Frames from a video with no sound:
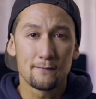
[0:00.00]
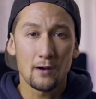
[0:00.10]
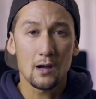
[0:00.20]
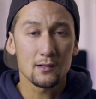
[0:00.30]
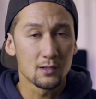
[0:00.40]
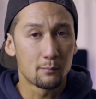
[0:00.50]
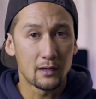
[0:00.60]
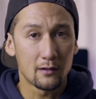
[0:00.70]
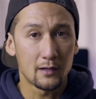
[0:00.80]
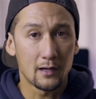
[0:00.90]
far
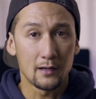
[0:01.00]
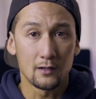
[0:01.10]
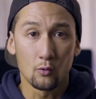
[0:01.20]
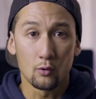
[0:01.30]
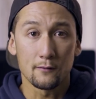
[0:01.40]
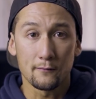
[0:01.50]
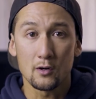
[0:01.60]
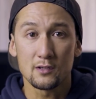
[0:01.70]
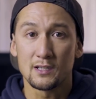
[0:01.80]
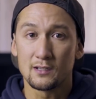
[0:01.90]
superior in
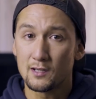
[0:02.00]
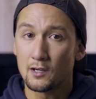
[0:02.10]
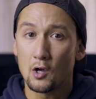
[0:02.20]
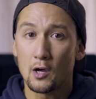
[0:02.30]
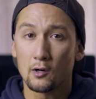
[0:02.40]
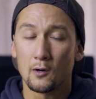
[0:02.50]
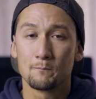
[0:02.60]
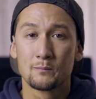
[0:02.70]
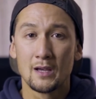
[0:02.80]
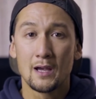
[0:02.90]
autofocusing to the Nikon,
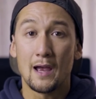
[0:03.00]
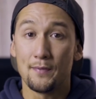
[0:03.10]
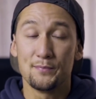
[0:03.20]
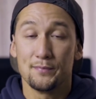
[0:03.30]
and